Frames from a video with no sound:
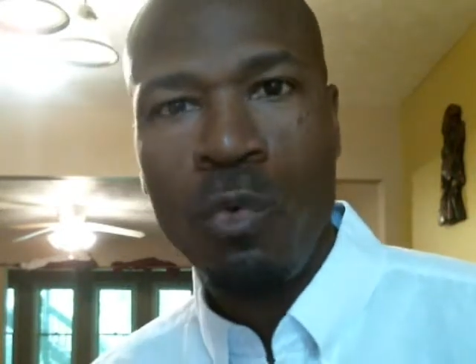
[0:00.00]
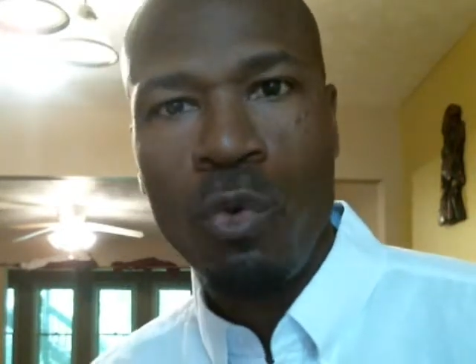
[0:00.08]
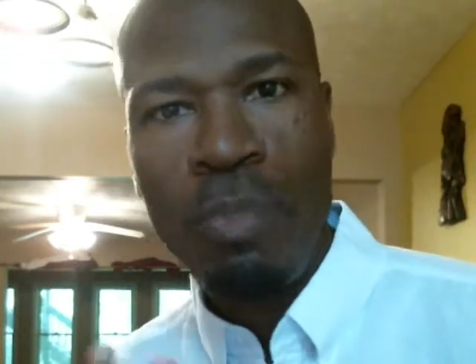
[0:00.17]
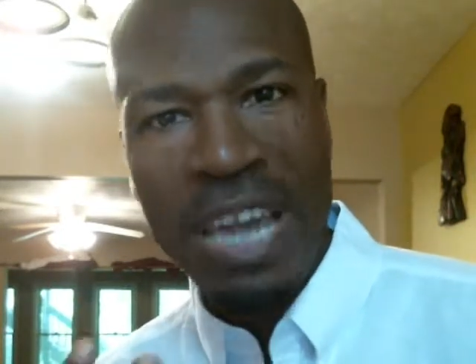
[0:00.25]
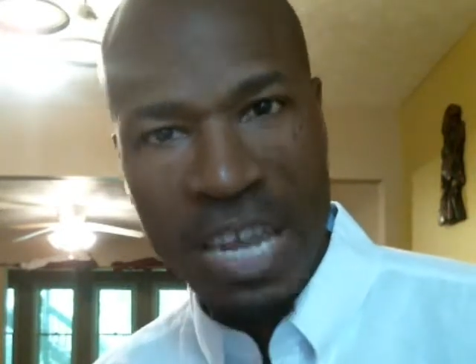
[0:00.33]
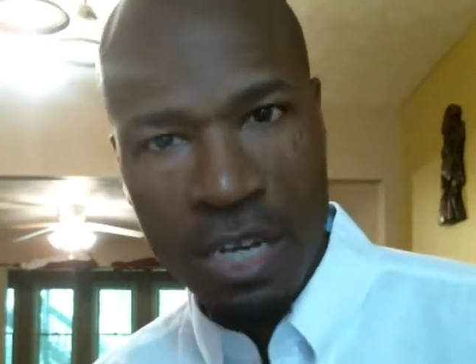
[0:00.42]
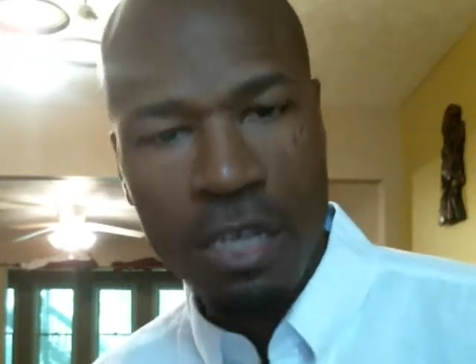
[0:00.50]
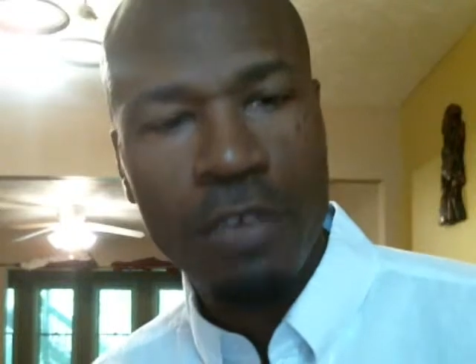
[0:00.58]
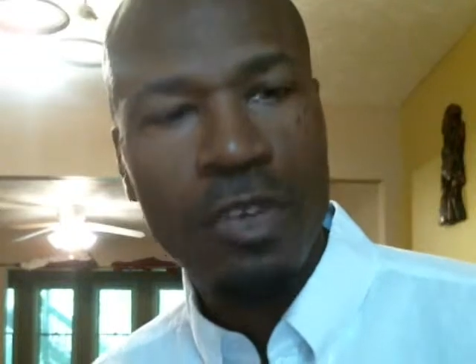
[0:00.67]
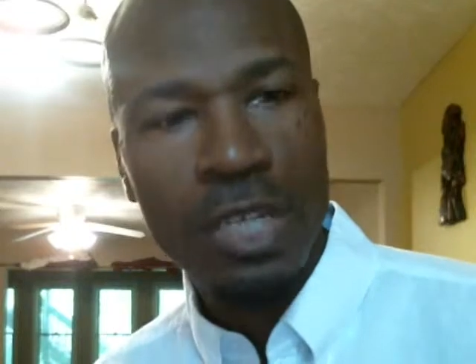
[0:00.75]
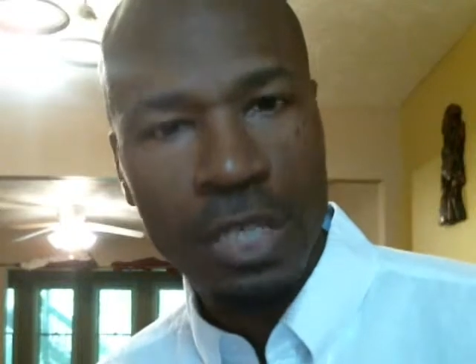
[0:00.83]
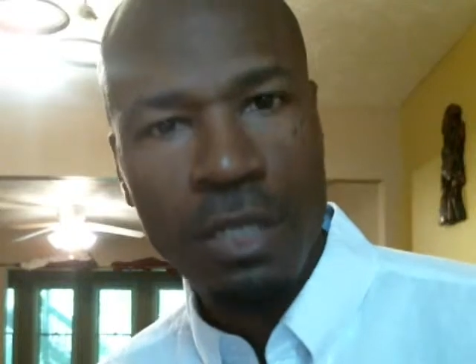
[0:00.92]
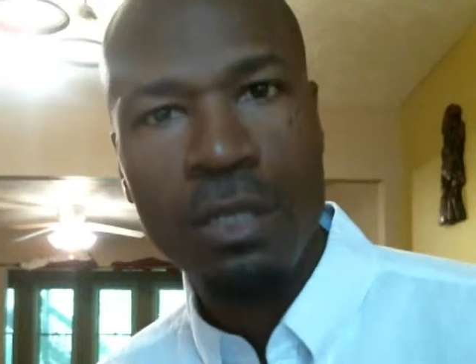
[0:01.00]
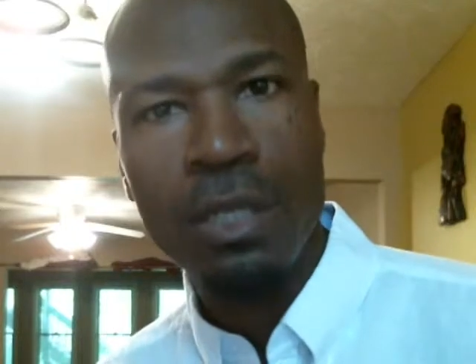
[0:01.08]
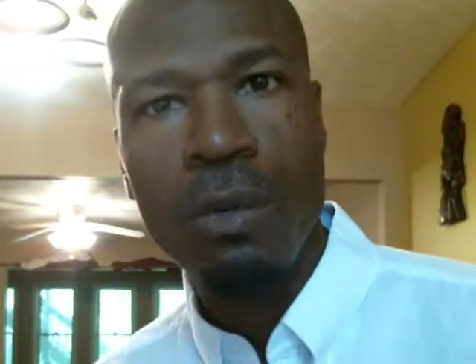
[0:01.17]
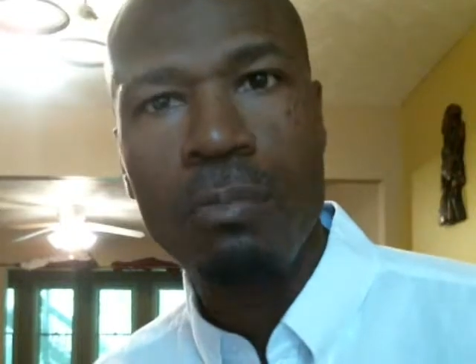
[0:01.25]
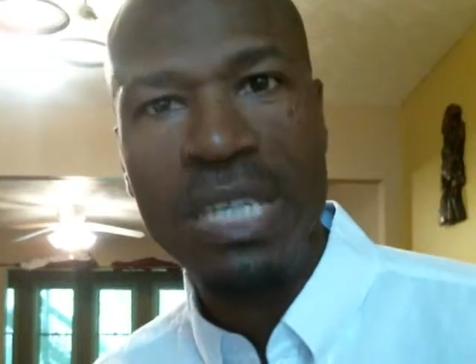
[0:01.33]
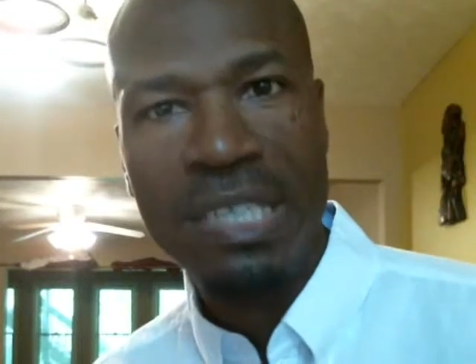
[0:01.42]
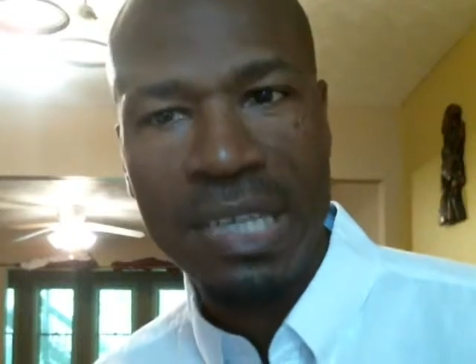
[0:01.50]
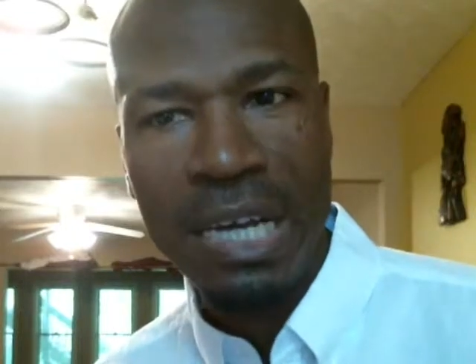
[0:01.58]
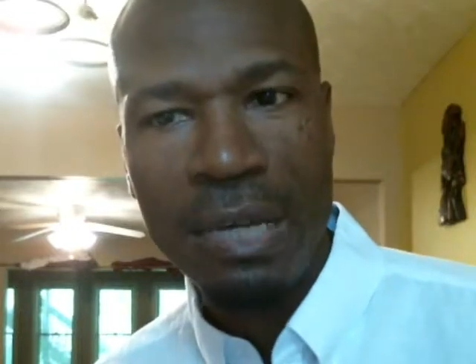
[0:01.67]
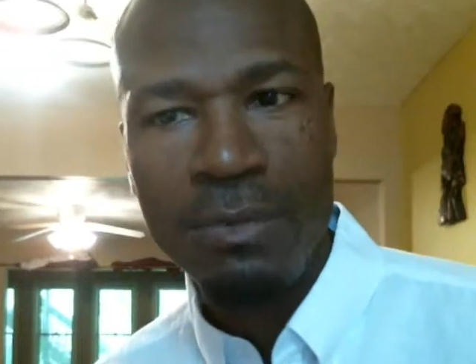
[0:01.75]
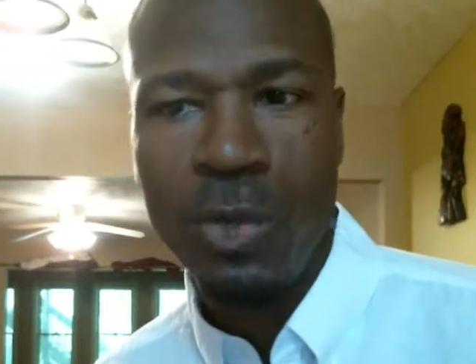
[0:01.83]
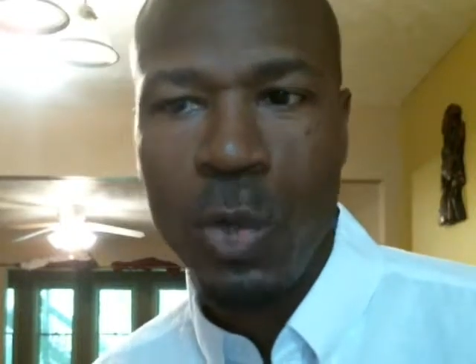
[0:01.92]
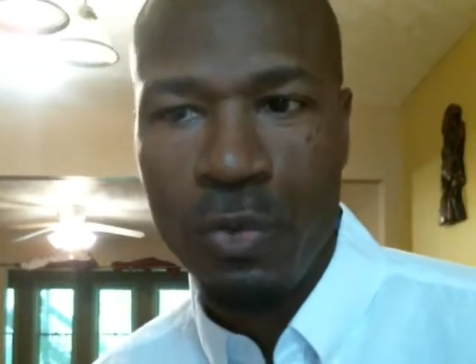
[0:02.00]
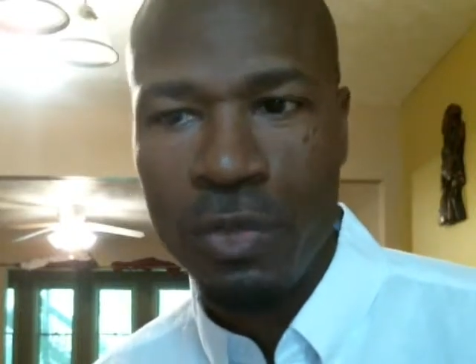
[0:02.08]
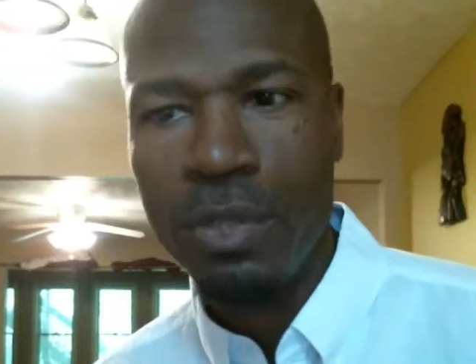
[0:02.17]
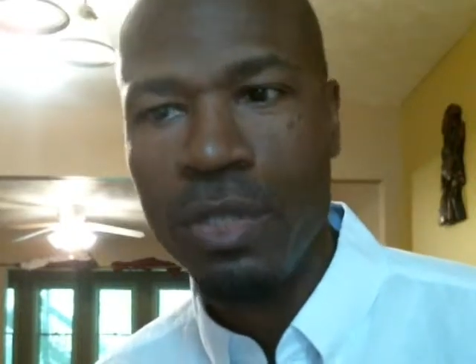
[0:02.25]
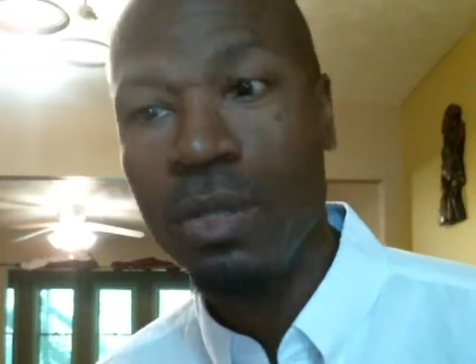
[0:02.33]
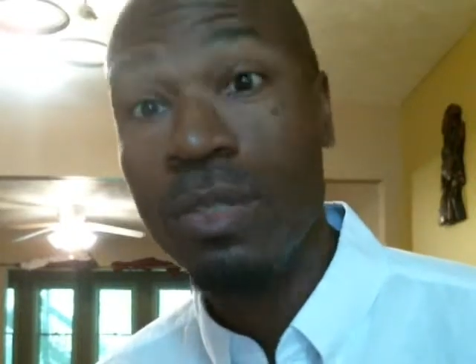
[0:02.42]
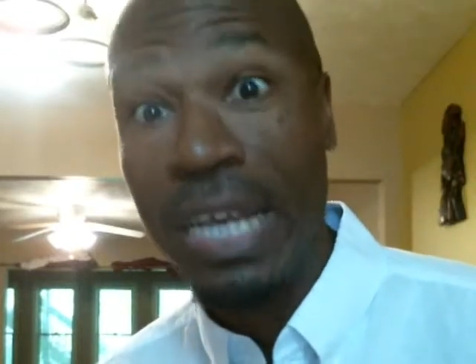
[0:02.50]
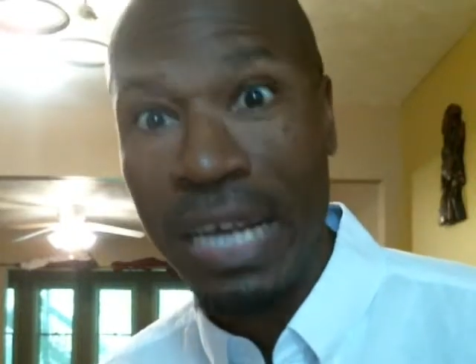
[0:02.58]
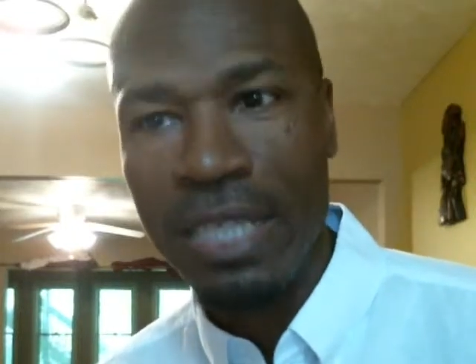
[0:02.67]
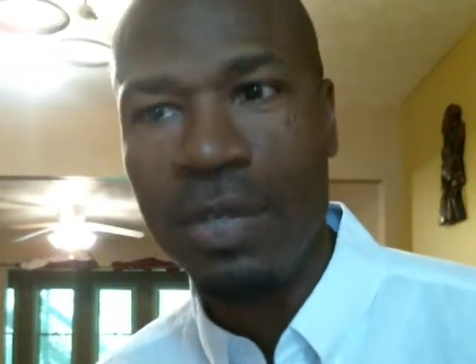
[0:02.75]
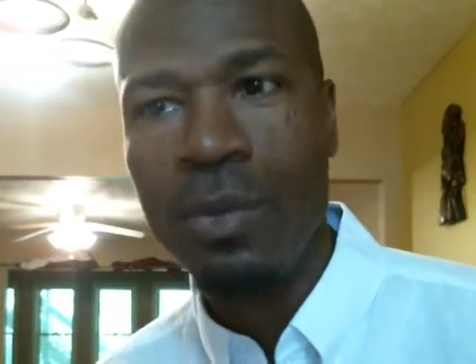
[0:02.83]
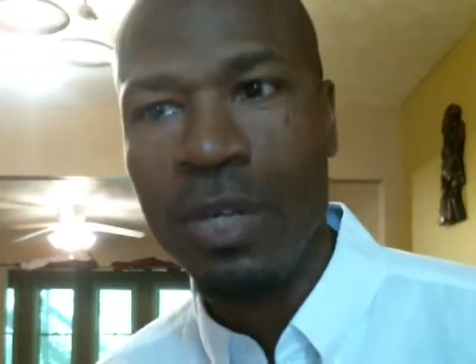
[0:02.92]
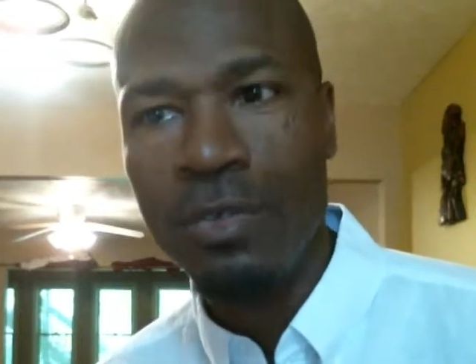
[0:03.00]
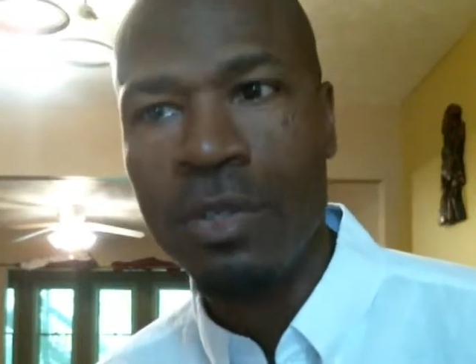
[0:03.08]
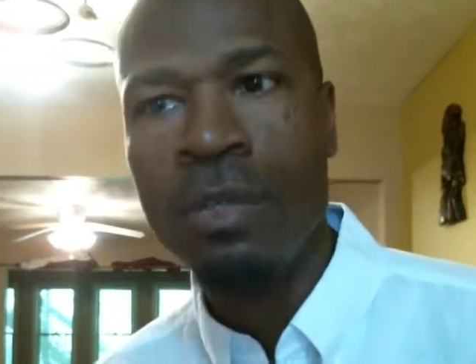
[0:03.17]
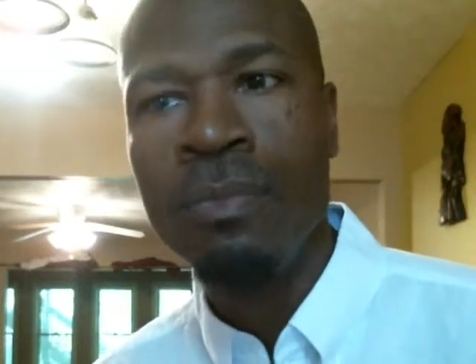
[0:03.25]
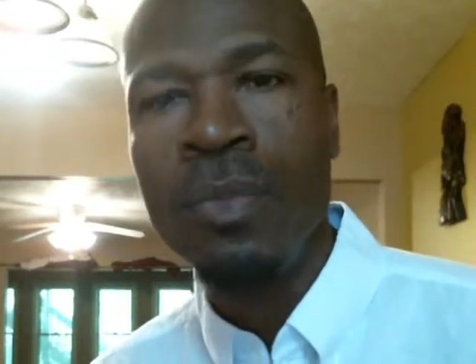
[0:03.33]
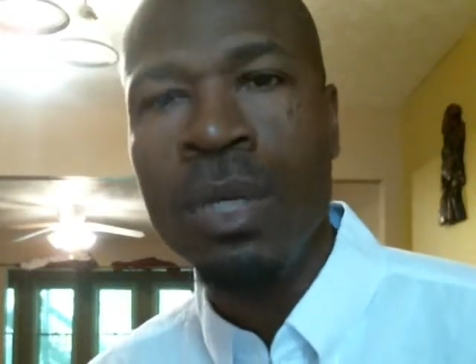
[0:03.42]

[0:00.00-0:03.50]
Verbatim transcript: repetitively, you know, many times over, you know, daily, whatever,